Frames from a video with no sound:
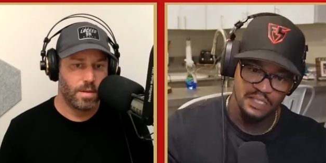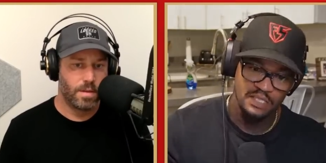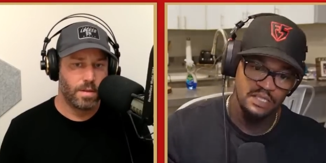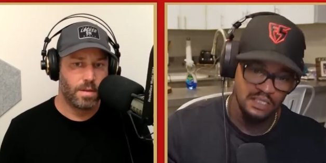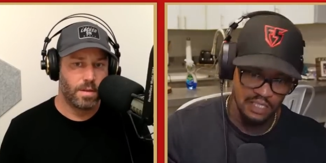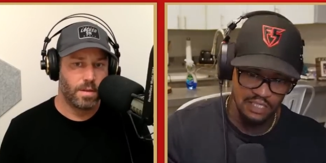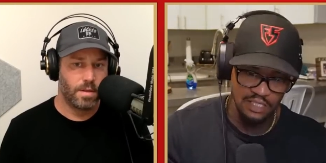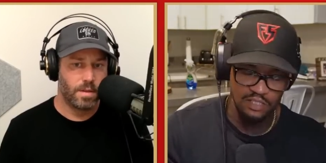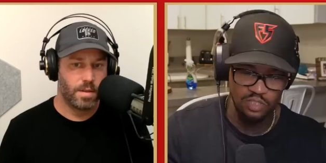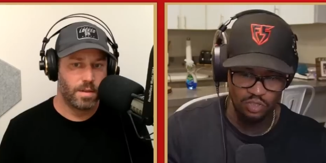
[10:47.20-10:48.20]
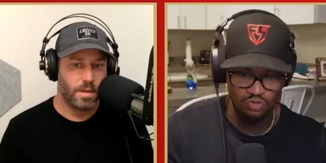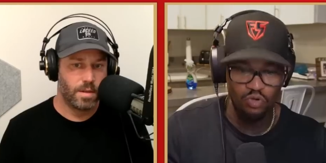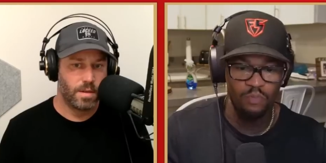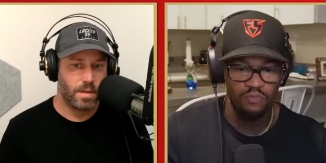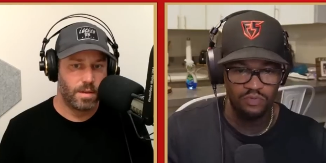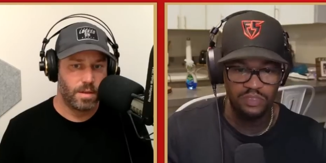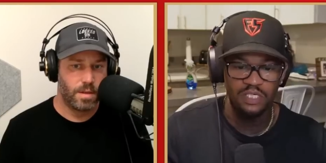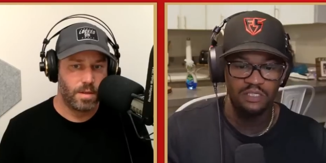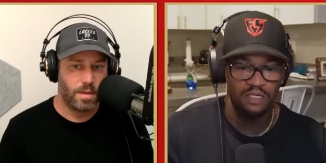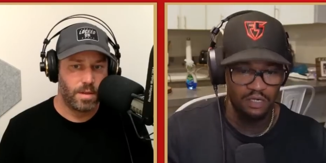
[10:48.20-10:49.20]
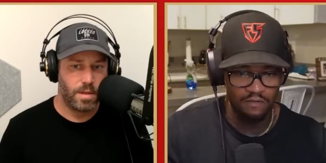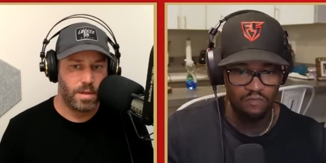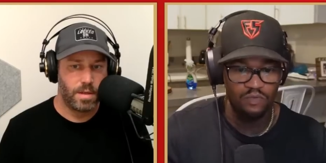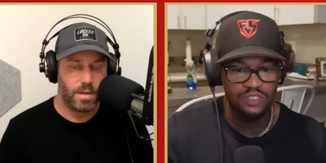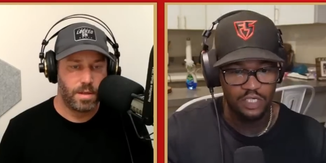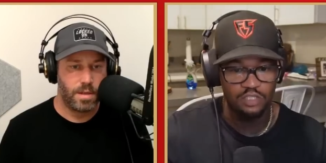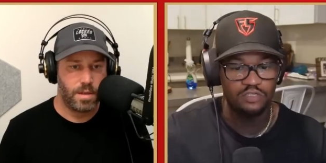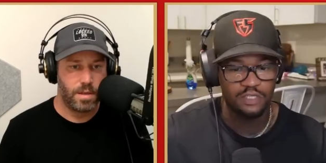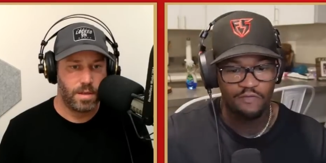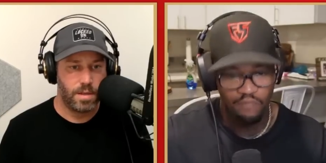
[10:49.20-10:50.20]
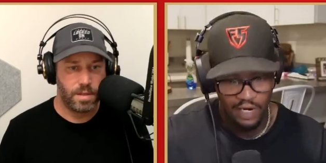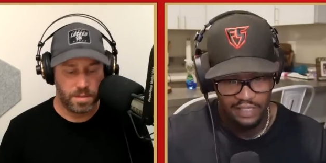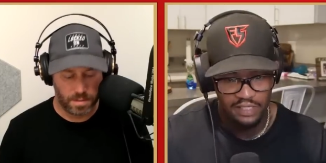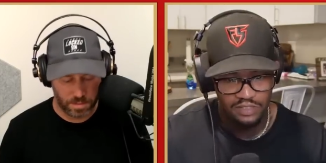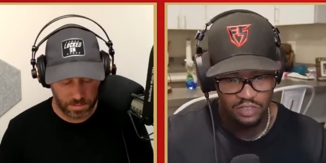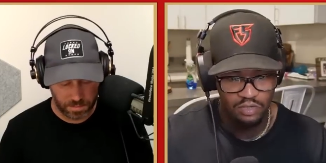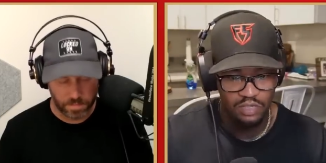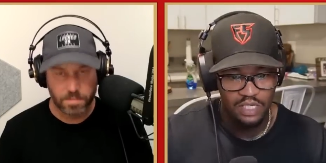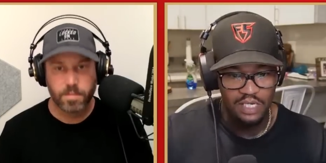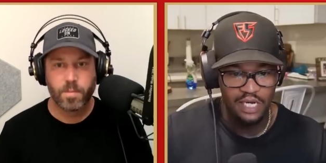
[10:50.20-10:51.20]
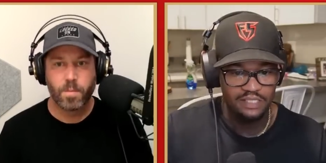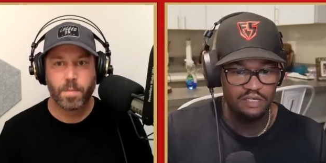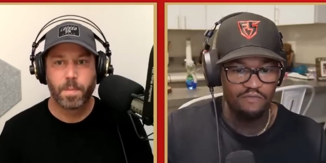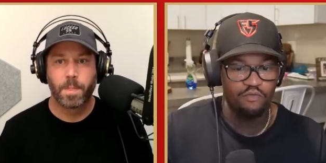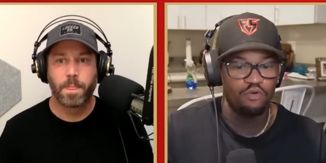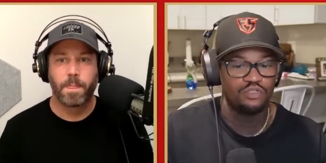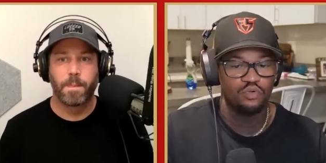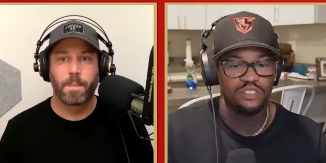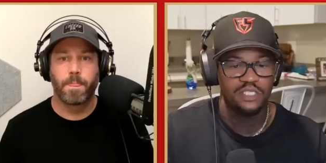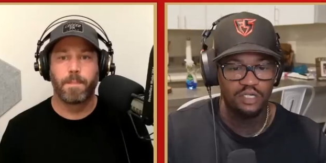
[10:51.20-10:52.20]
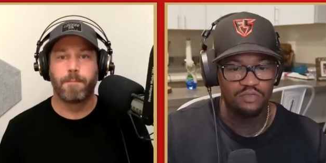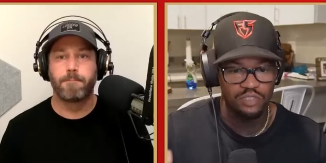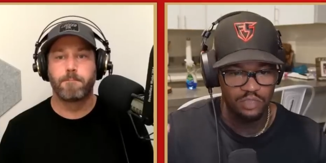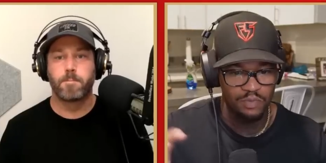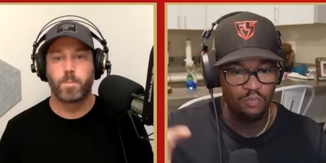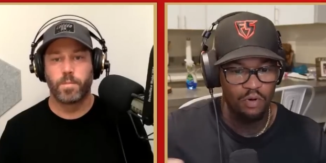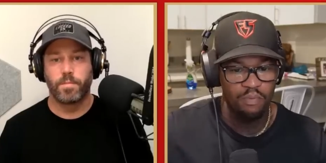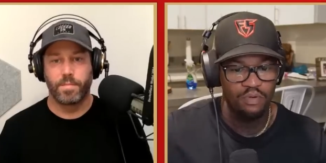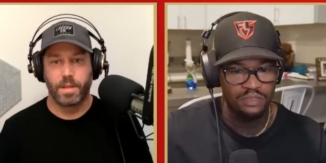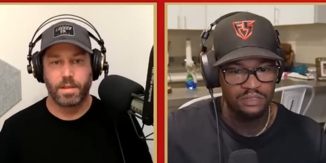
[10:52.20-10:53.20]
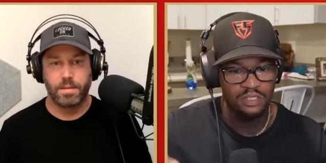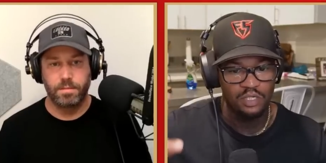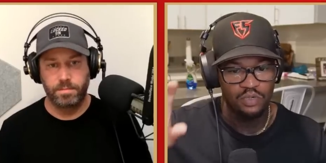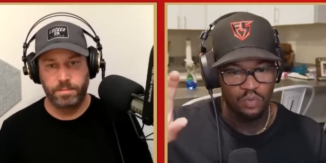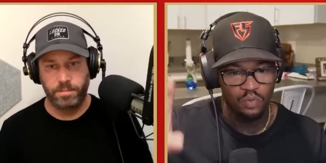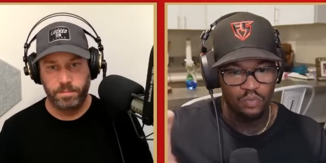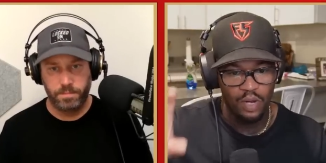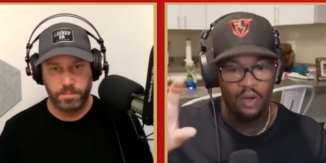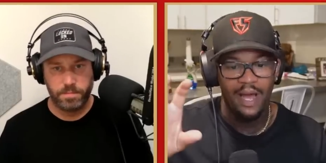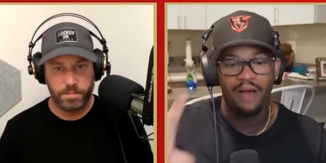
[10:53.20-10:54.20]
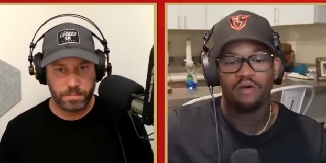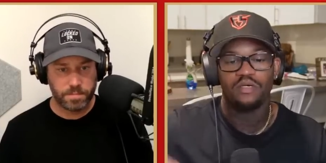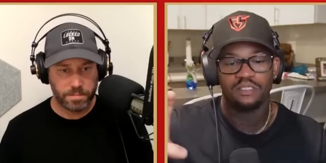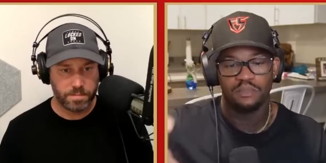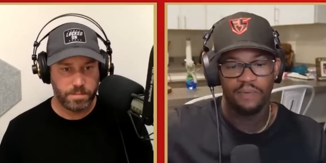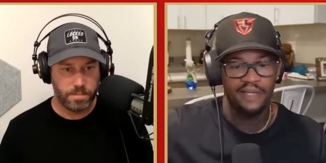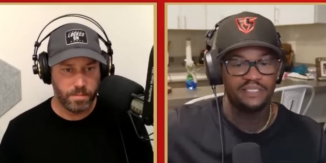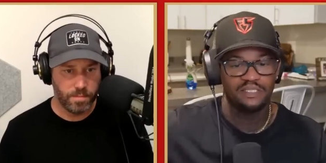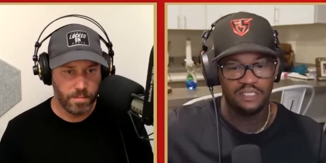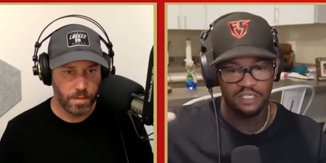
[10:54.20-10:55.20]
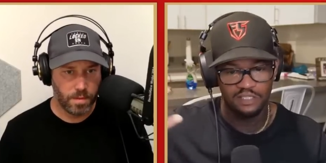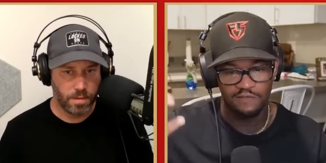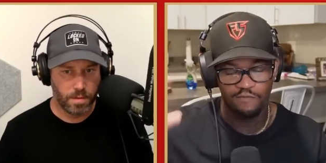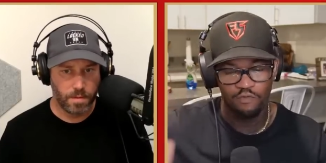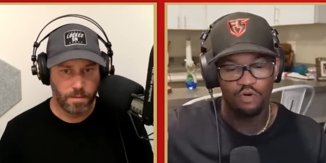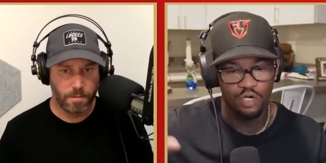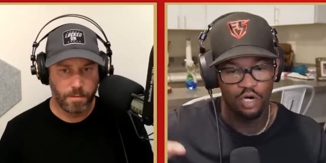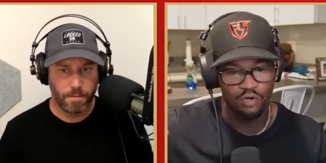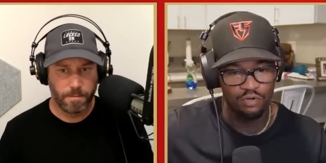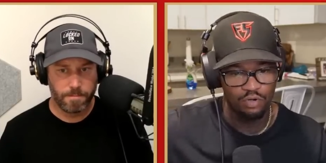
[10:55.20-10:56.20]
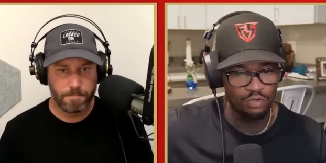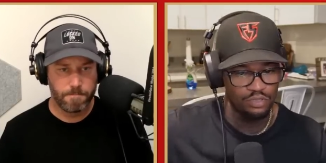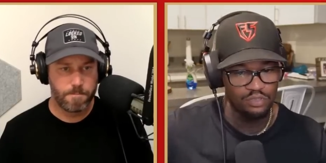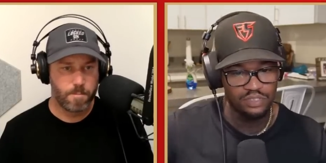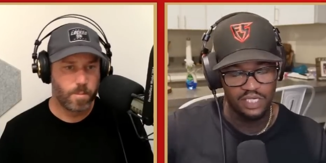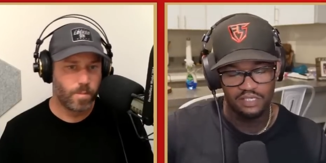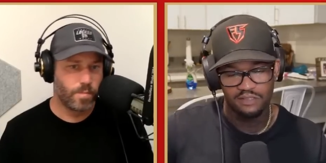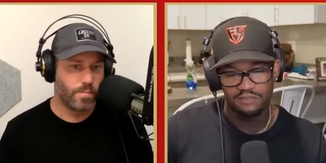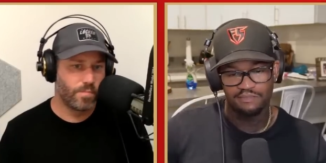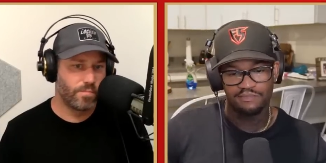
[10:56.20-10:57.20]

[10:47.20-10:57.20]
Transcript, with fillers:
Speaker 1: then they get into their normal routine of Wednesday, Thursday, Friday. So I think for George Kittle is going to be more important. How is he practicing? Is he full go on those days?